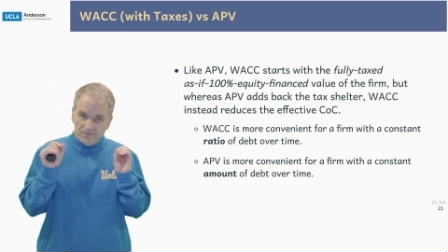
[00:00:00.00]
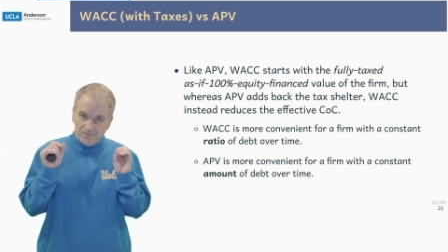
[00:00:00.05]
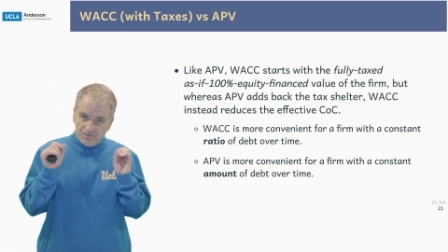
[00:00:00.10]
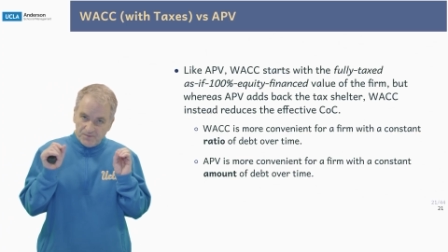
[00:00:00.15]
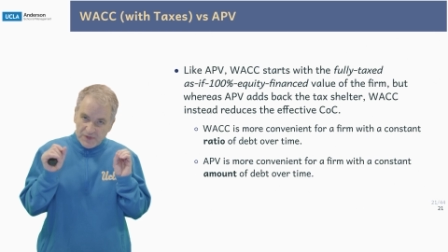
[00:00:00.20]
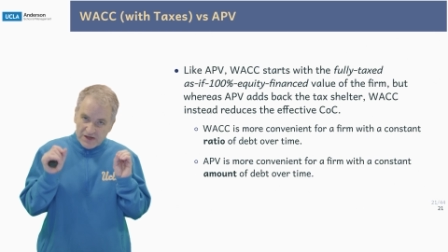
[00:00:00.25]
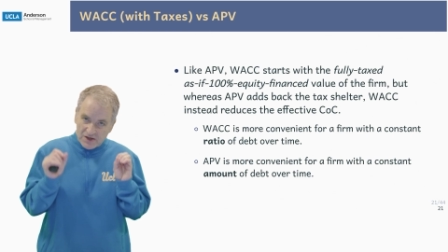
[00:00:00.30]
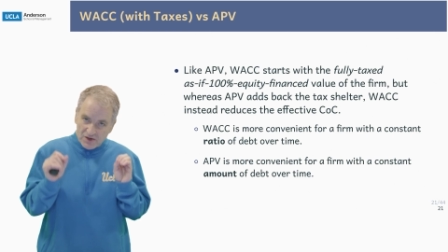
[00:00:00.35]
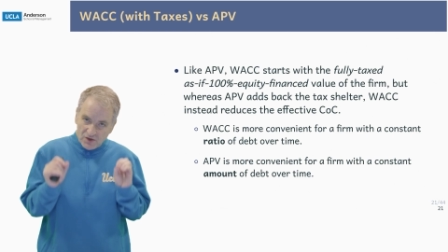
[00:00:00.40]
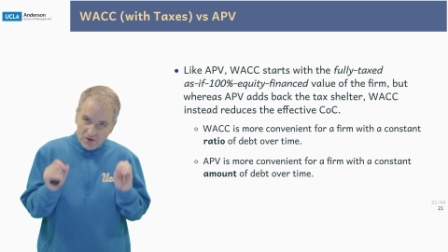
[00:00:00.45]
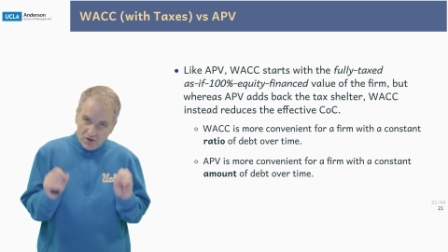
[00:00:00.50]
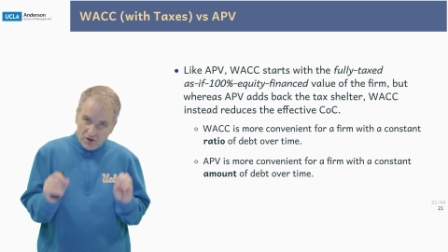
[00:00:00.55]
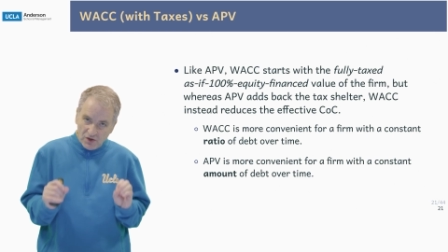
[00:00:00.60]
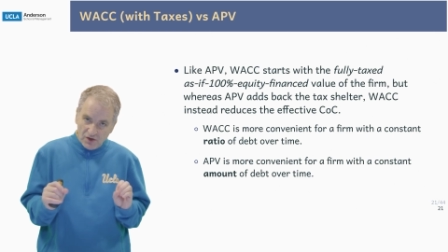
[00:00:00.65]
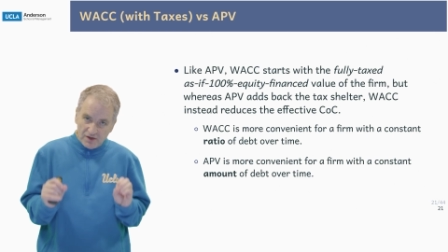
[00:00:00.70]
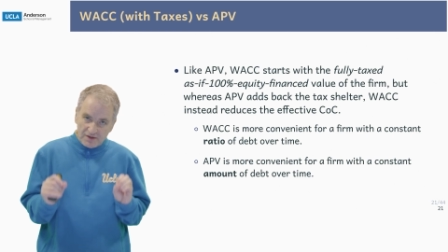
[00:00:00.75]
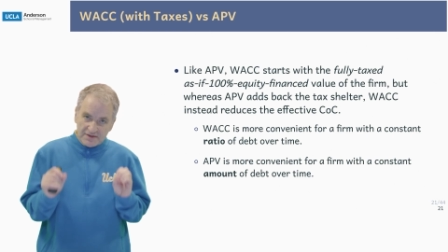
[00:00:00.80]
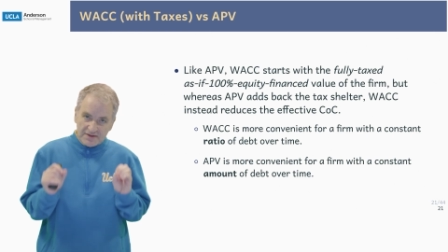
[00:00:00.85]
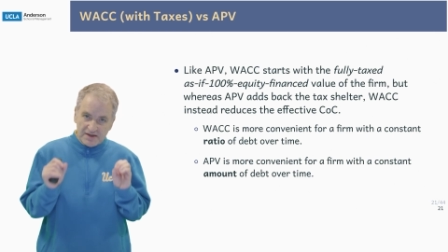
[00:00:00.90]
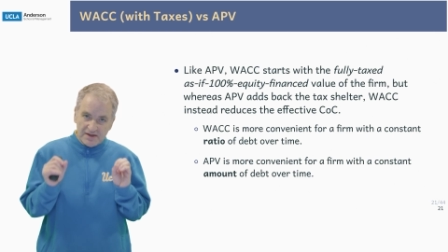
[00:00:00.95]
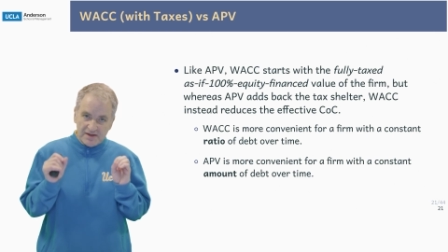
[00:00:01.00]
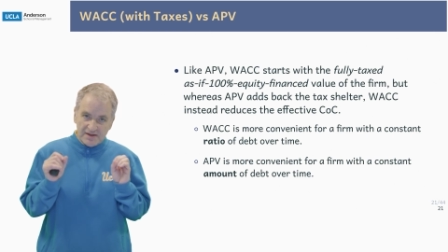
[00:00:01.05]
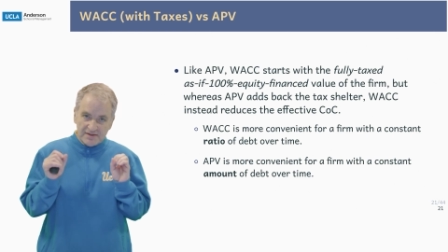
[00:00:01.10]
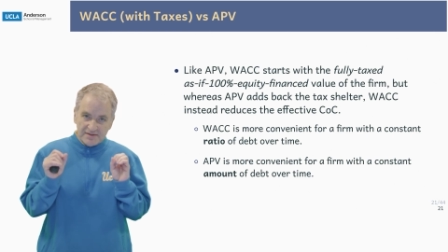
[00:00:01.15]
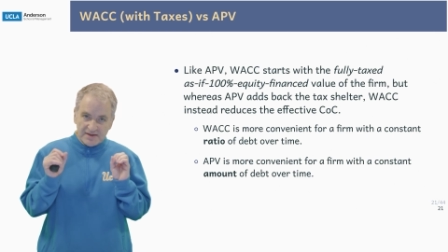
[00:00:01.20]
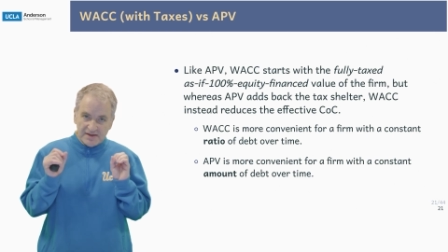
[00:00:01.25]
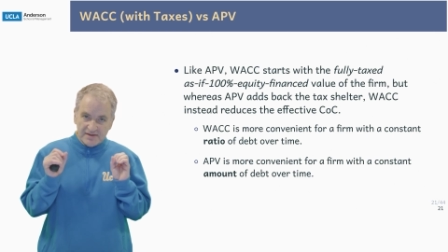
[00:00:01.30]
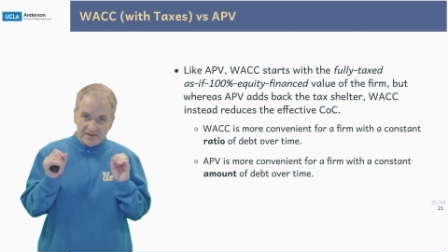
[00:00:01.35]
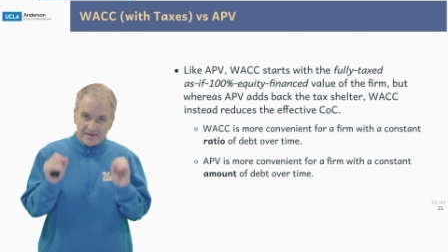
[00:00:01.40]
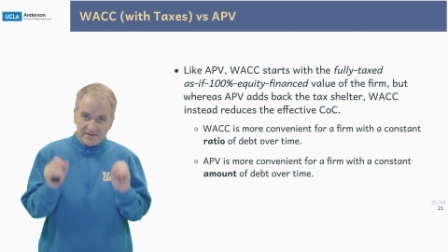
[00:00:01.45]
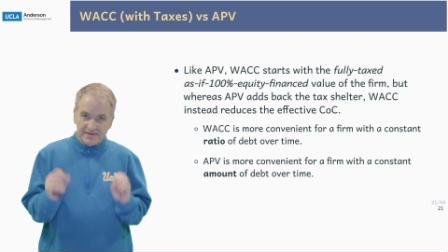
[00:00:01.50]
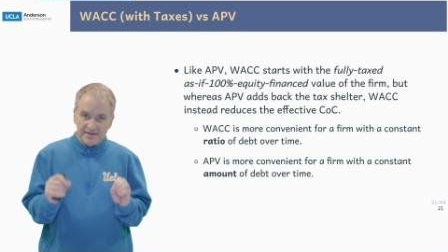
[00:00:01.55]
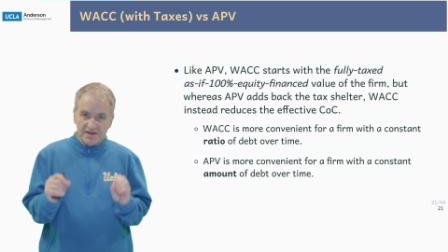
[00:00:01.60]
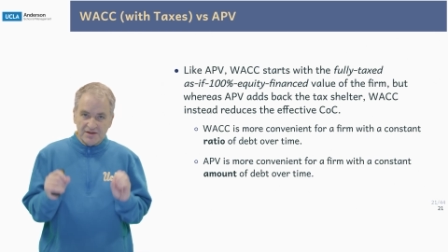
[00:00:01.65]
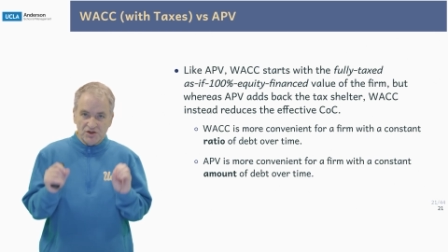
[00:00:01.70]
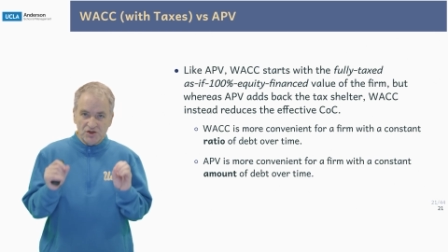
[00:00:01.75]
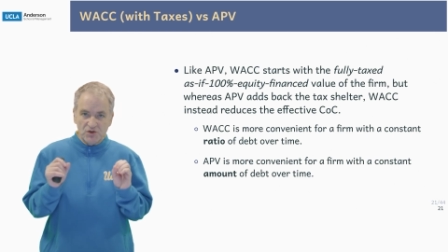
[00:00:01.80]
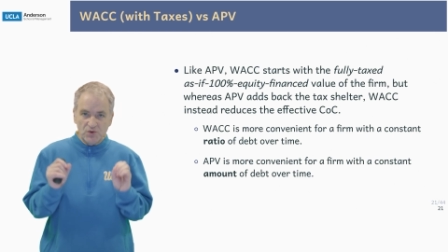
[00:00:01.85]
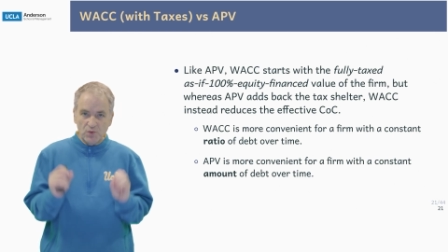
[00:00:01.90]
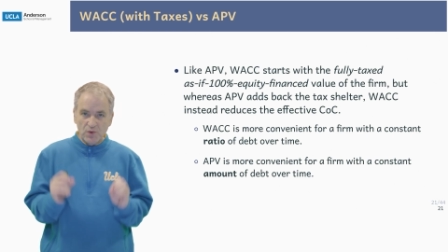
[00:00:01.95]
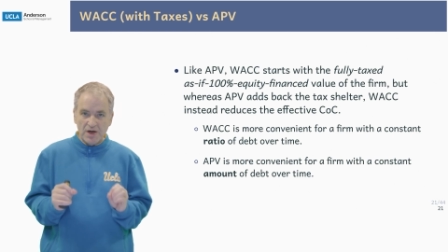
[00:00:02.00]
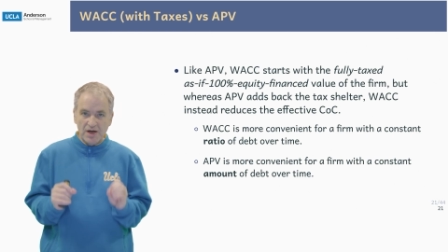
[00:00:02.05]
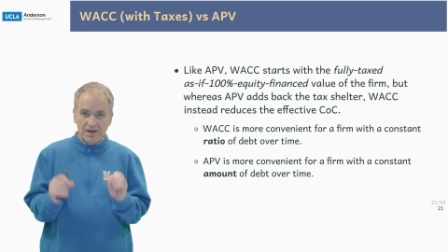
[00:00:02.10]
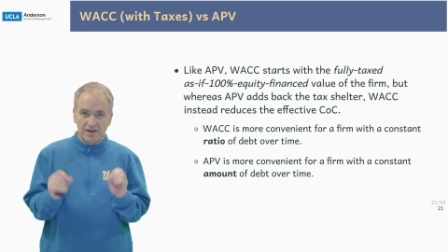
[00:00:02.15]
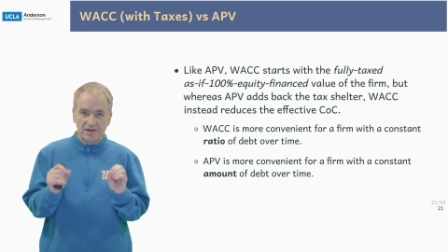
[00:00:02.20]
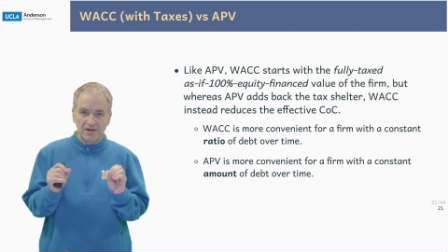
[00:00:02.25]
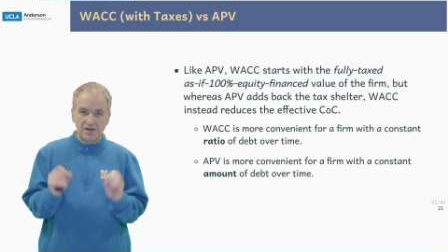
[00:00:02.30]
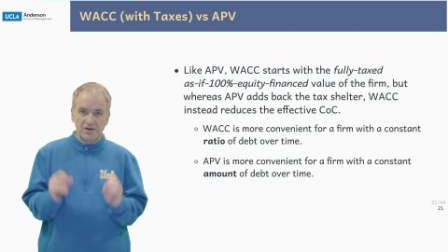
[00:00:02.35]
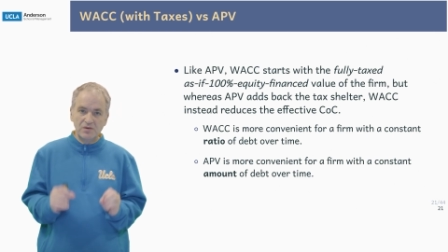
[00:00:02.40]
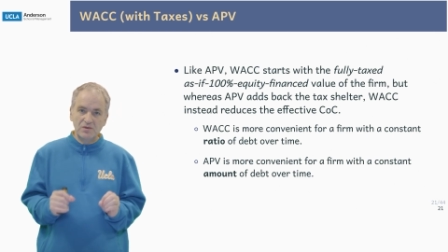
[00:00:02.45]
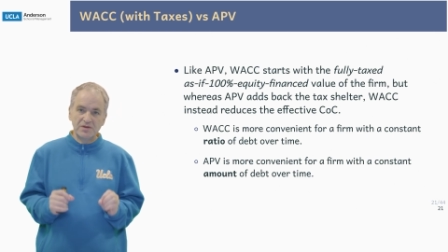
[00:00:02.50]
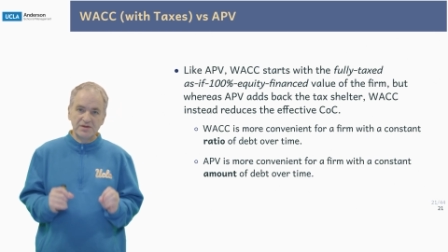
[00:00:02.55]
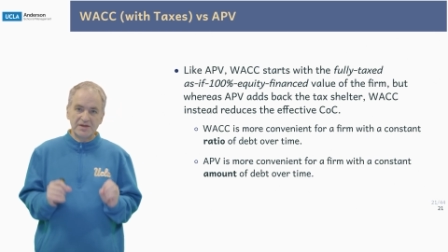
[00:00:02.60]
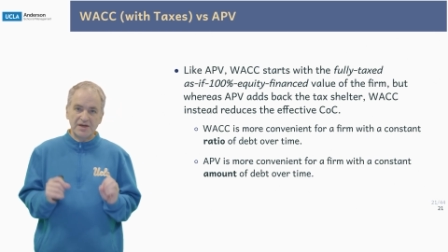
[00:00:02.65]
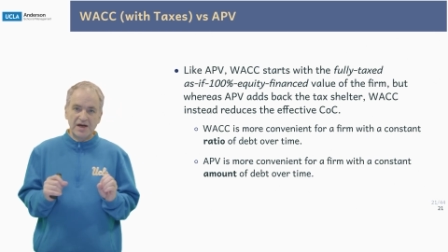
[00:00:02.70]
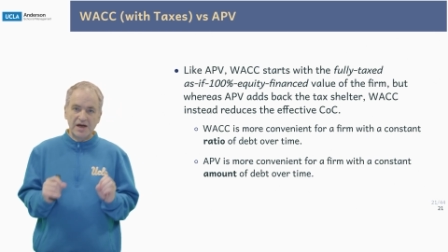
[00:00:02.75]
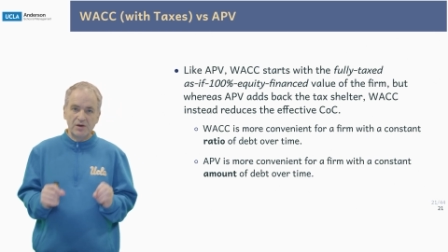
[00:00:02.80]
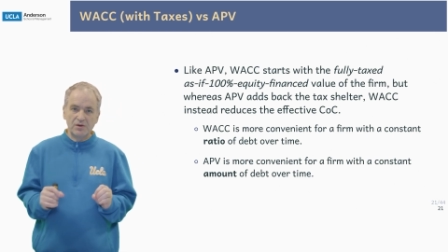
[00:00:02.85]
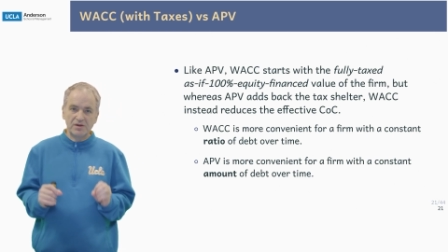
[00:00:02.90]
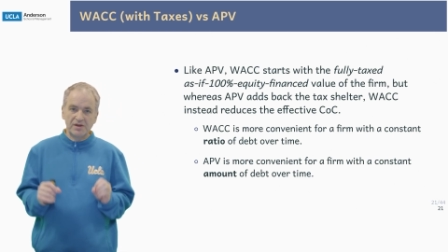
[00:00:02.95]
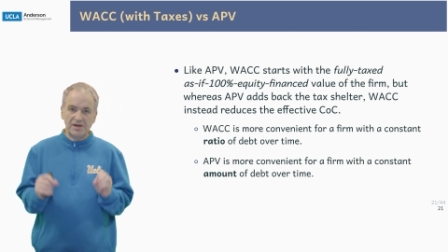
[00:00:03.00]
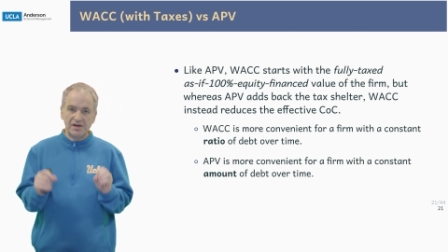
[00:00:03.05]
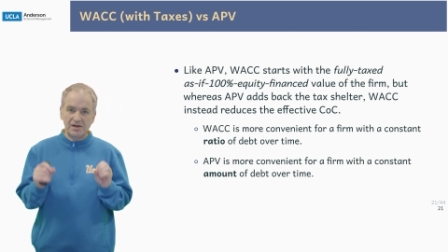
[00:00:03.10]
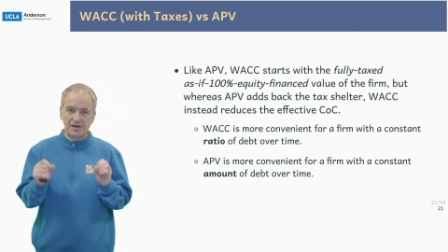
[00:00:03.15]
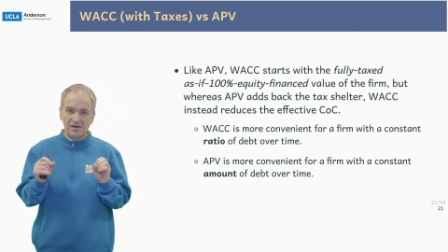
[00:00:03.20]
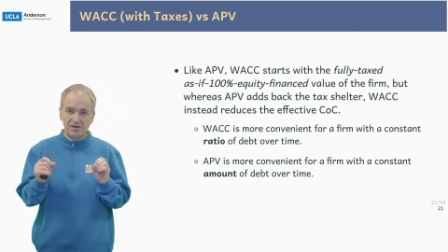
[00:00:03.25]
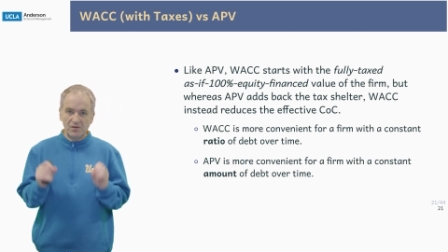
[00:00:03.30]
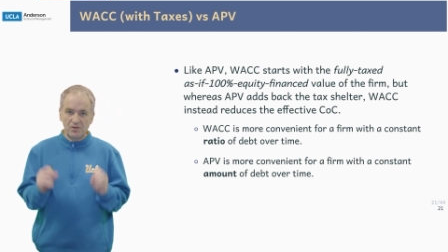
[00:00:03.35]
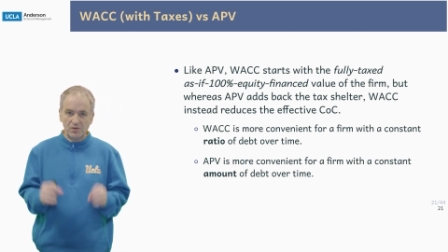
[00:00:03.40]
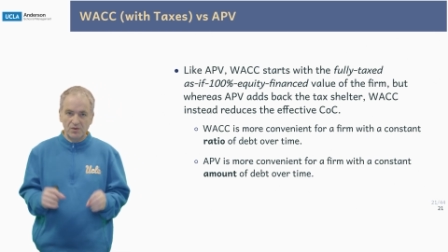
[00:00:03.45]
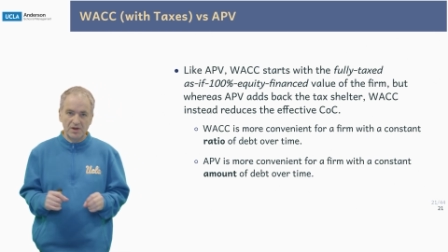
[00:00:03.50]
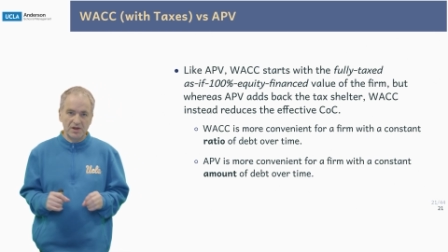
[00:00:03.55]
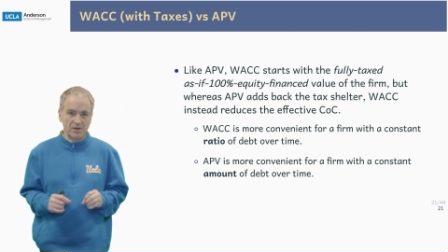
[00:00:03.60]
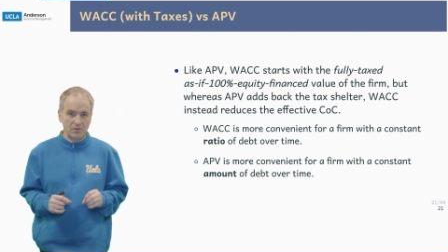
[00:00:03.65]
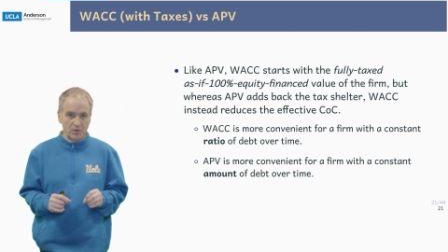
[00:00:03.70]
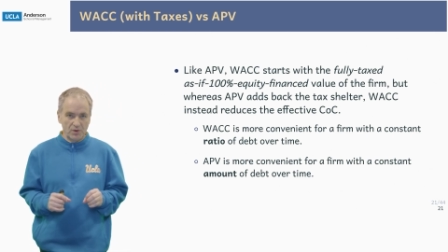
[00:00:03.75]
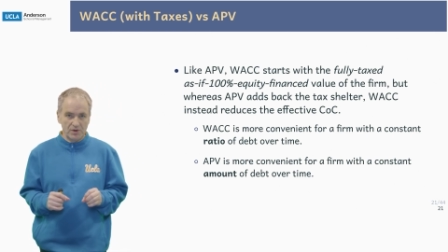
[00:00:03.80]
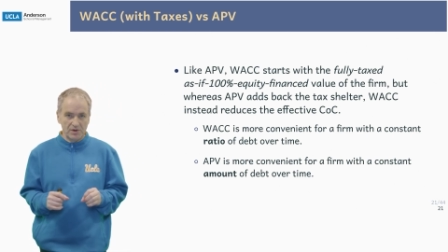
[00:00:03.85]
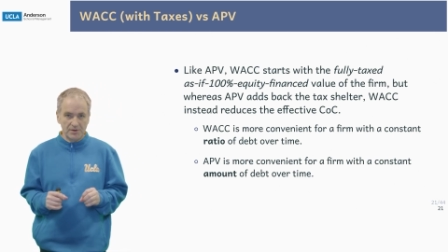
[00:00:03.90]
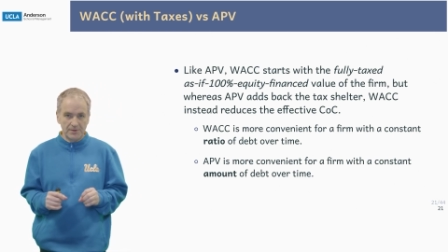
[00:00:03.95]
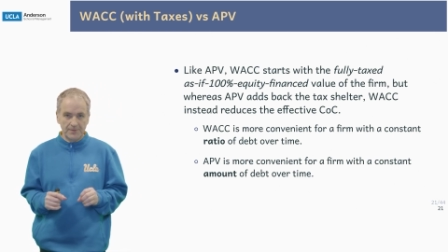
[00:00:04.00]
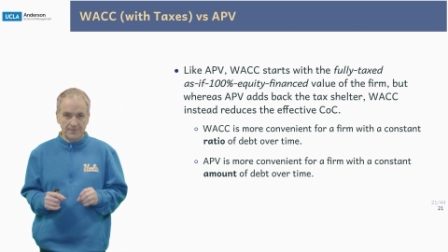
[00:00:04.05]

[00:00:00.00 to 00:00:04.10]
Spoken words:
because it is in such wide use out there in the real world.